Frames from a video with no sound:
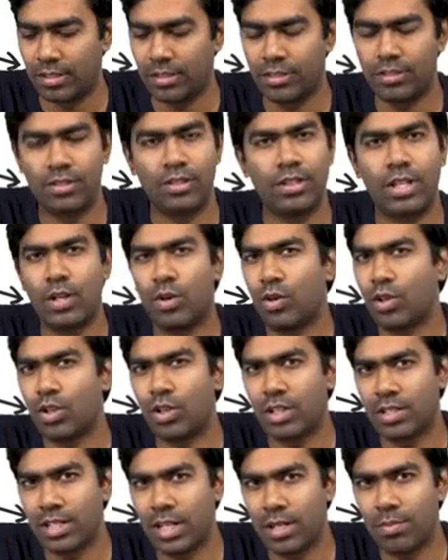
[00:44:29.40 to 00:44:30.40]
So they don't
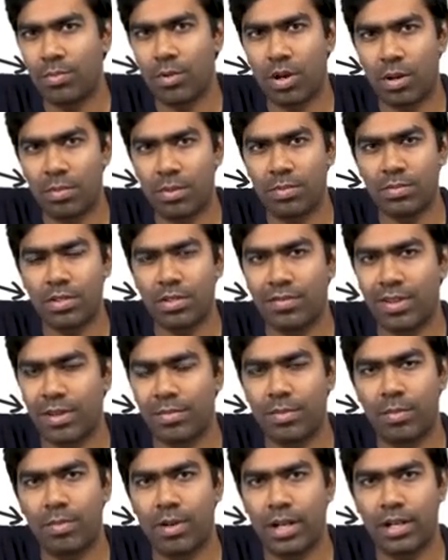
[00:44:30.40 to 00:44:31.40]
cause any problems of
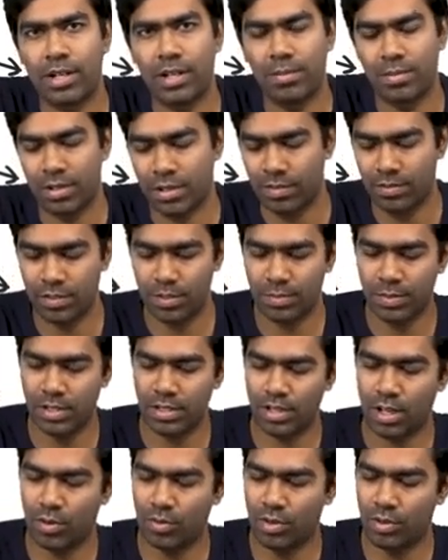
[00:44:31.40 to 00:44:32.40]
hyperprolactinemia, which means
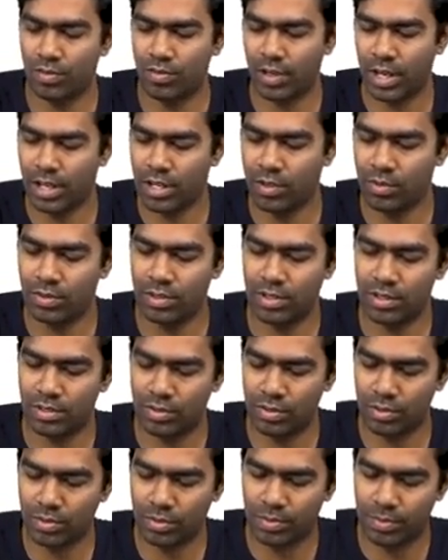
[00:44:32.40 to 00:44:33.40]
how you find out this?
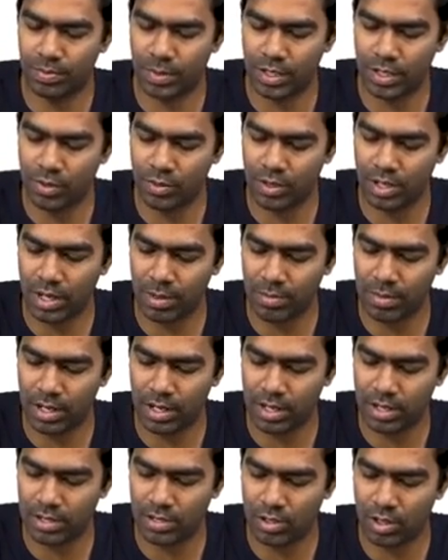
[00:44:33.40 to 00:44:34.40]
So pituitary
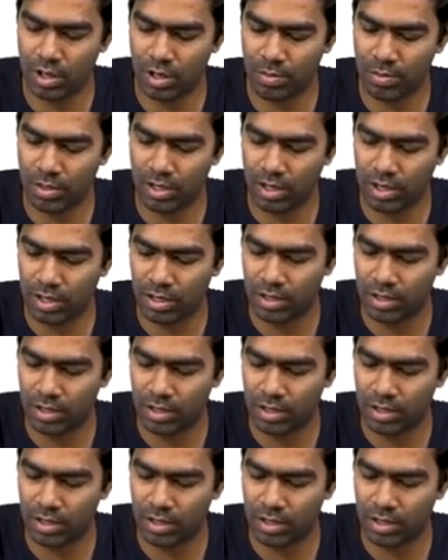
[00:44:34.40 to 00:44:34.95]
MRI is normal,